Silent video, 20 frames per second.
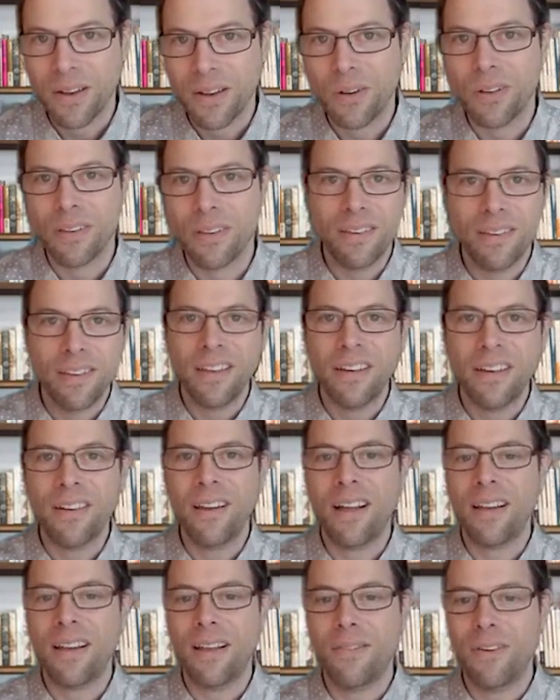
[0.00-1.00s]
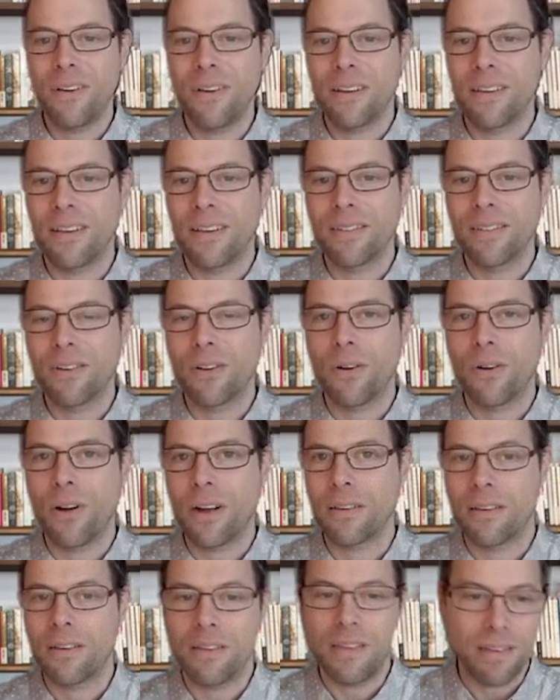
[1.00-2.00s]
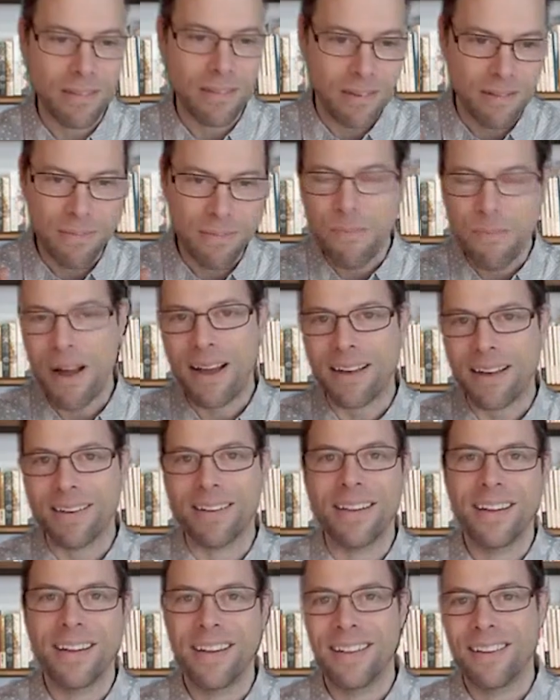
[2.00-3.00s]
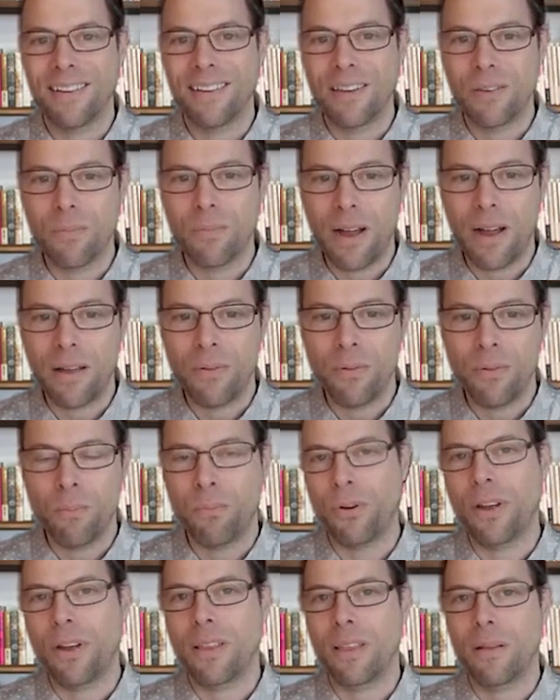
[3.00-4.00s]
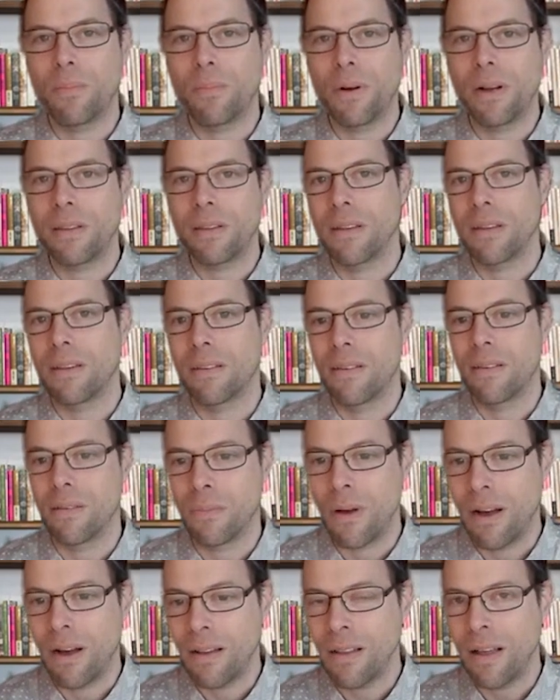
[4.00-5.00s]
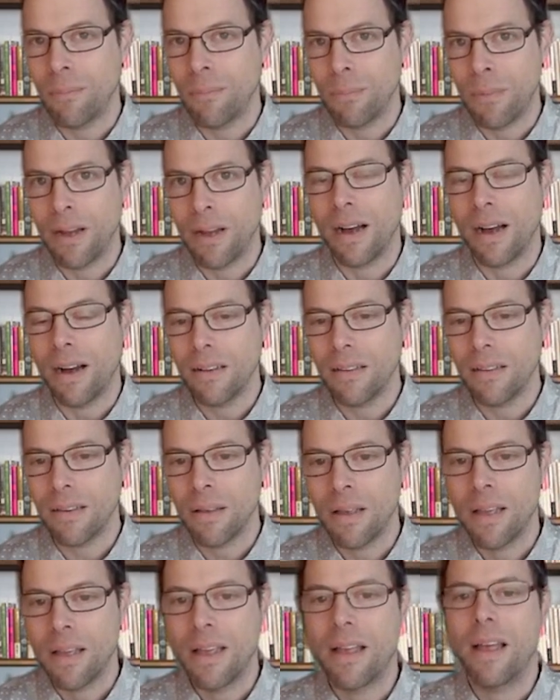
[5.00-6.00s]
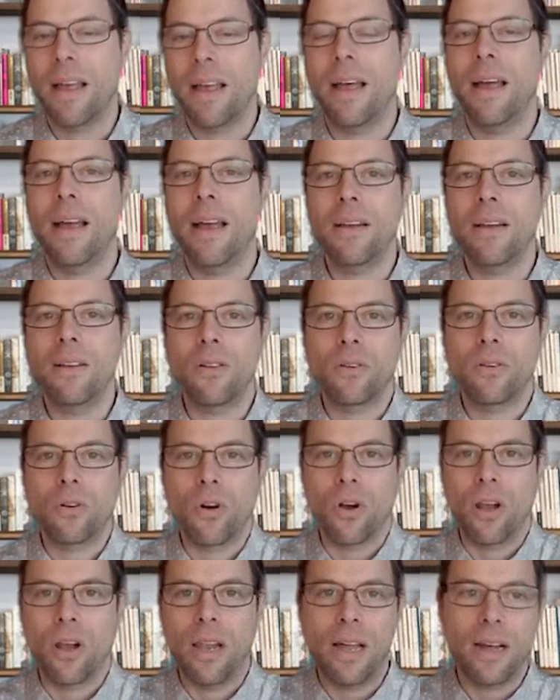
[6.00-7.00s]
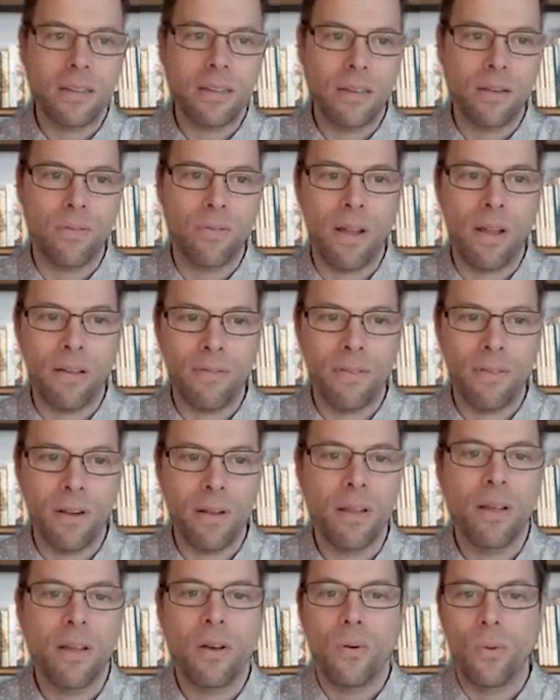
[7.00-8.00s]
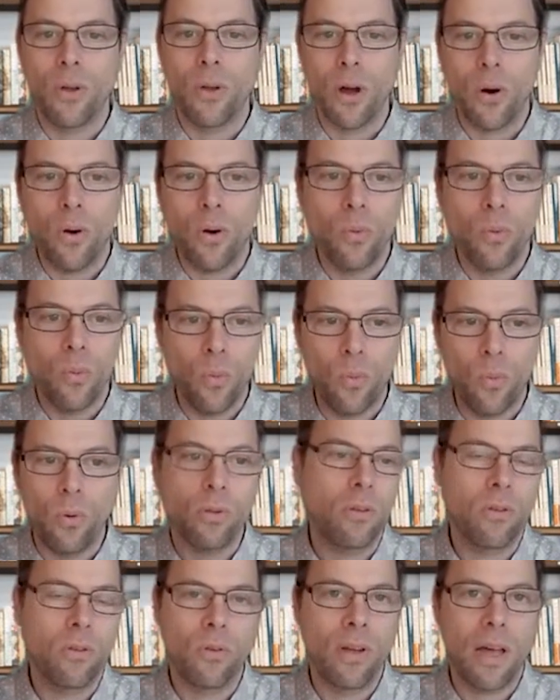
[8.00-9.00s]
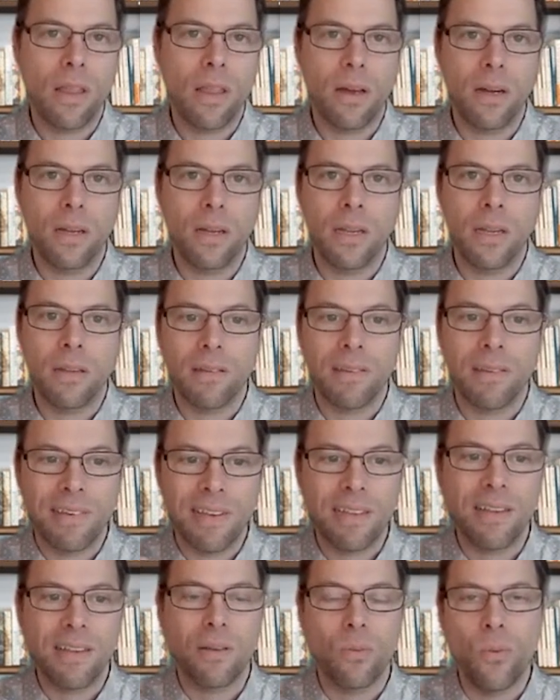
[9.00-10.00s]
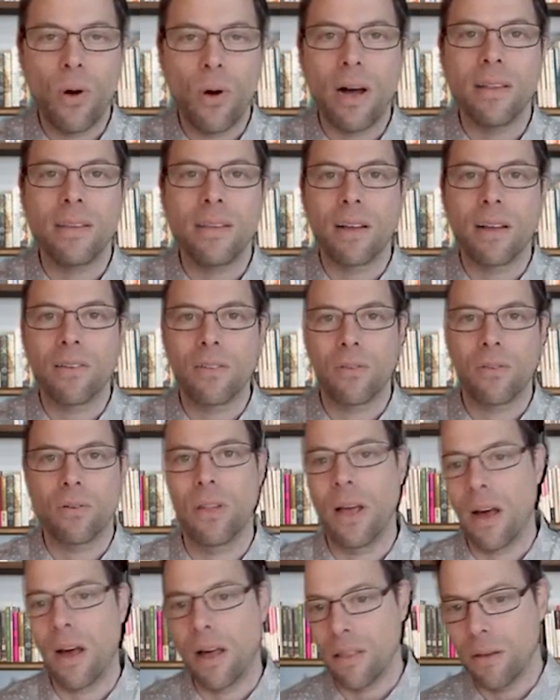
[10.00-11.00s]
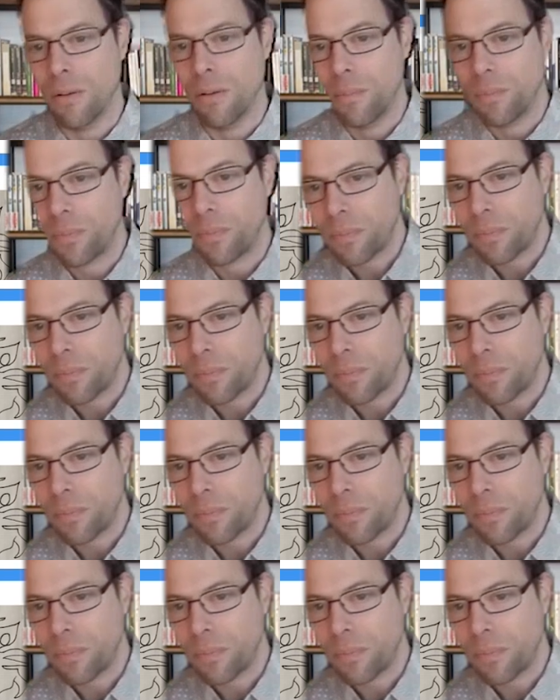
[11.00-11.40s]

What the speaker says: On a singular level, it is correct. This is mine. This is my breathing pattern. This is my art. And on a collective level, we are all together in it, sitting one next to the other.